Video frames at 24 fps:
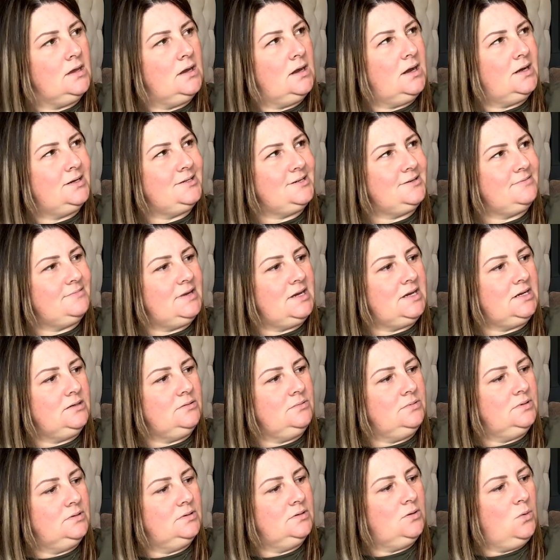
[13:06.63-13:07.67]
I don't
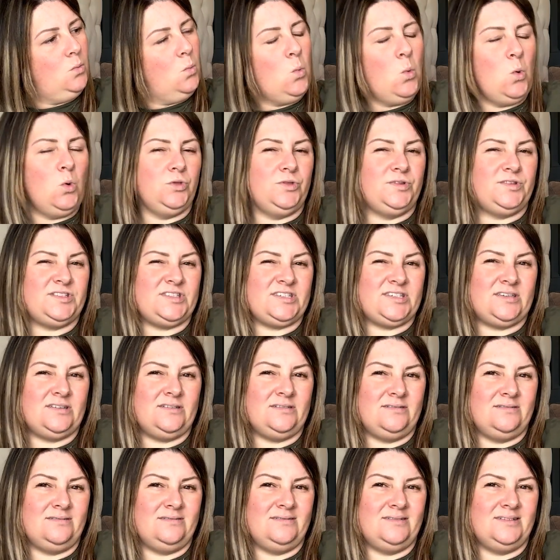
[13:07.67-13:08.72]
know, want
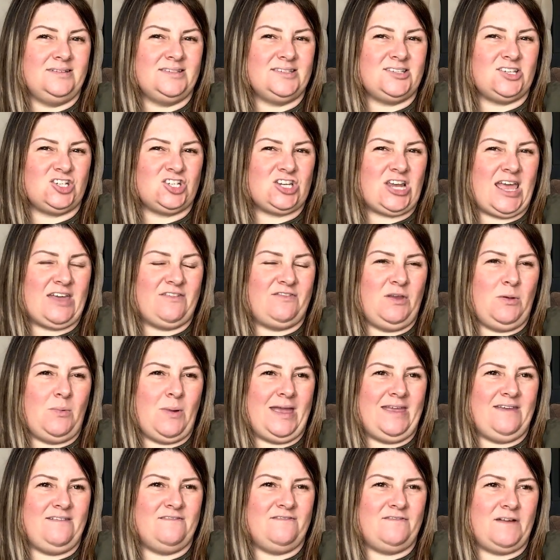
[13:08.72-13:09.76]
such a
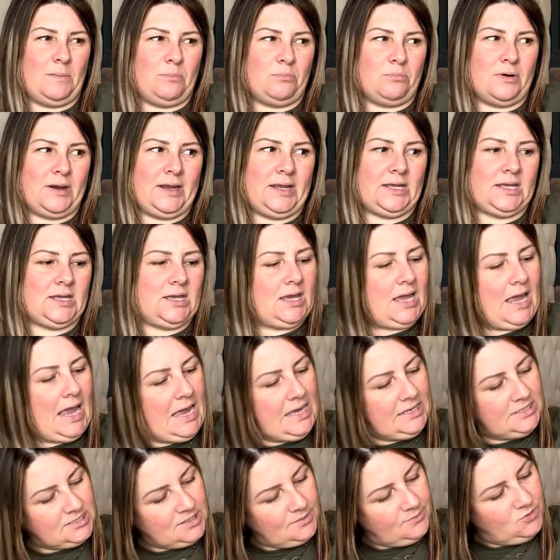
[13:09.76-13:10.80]
heavyweight fabric,
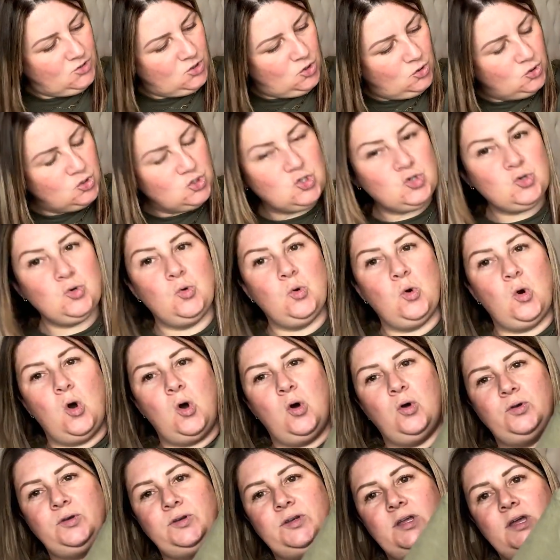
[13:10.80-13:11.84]
and I'm not sure
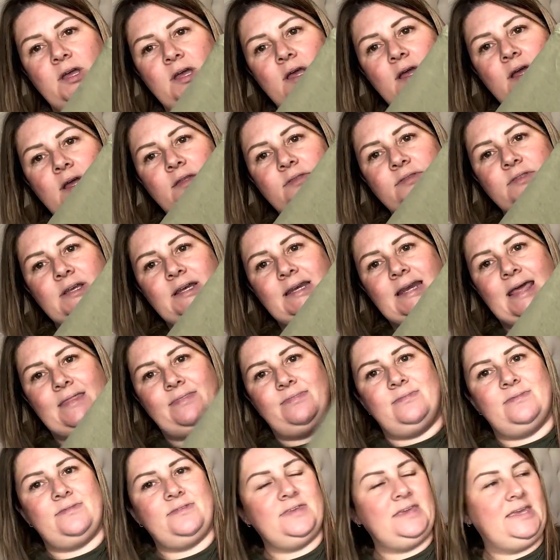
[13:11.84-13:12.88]
on the
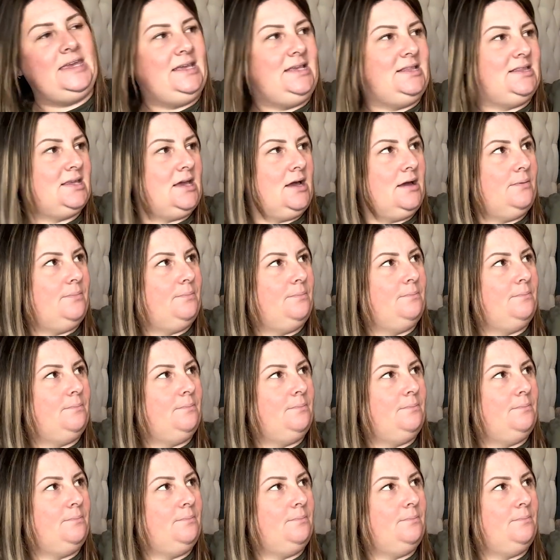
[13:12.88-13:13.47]
length either.